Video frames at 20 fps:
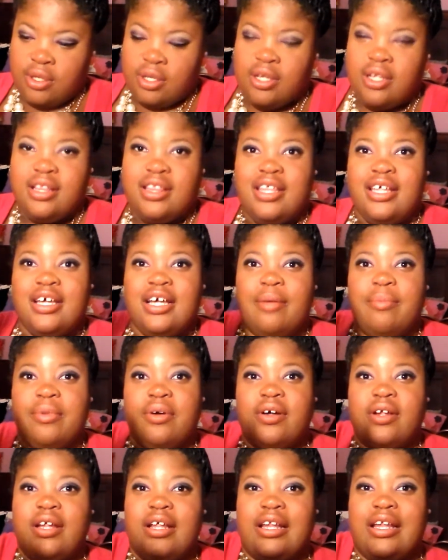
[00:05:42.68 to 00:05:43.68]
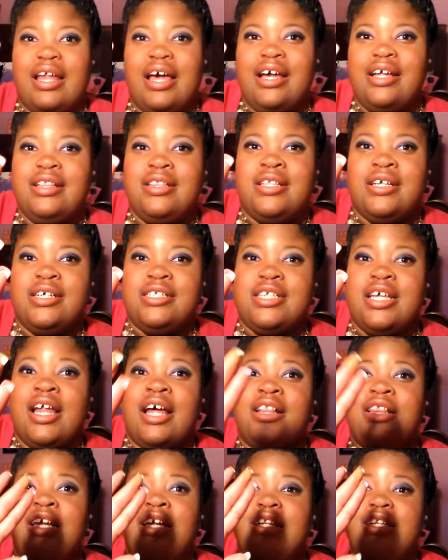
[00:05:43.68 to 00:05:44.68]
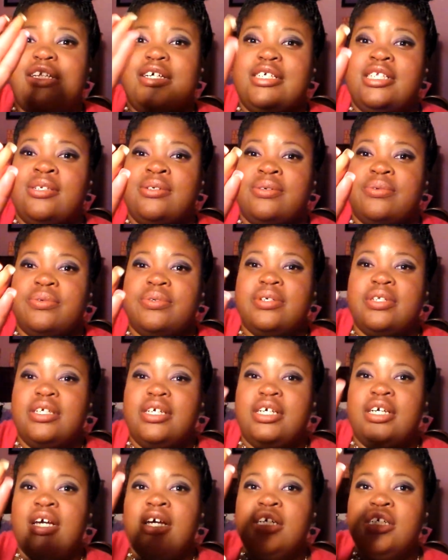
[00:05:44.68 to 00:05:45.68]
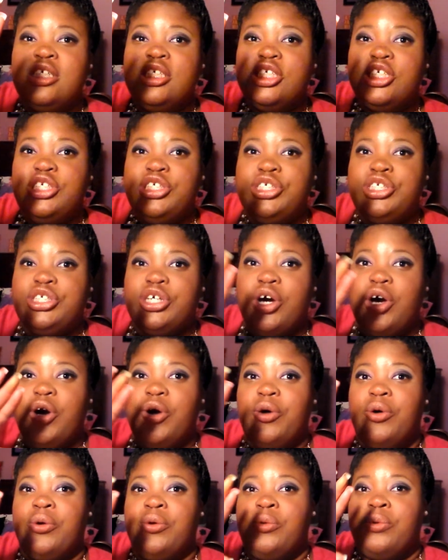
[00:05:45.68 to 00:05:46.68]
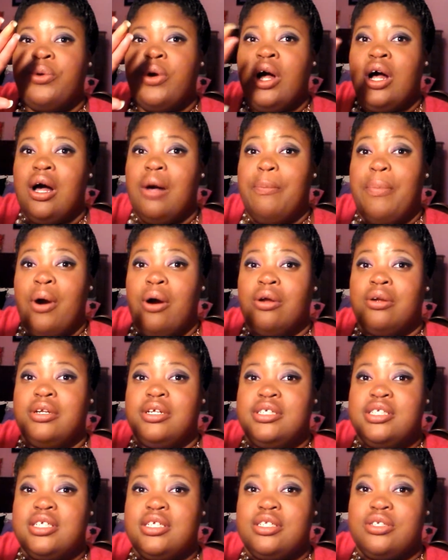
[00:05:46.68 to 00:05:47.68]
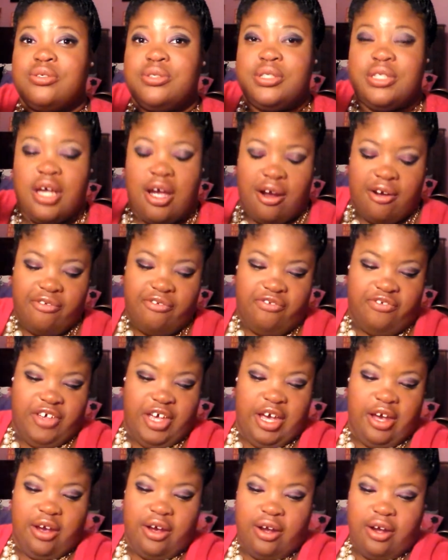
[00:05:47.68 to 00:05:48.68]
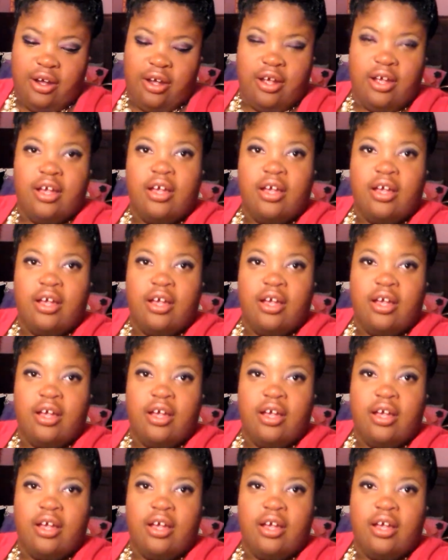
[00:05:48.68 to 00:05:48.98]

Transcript: I think I'm gonna like this, and I think this will really show up on the sisters that are fair.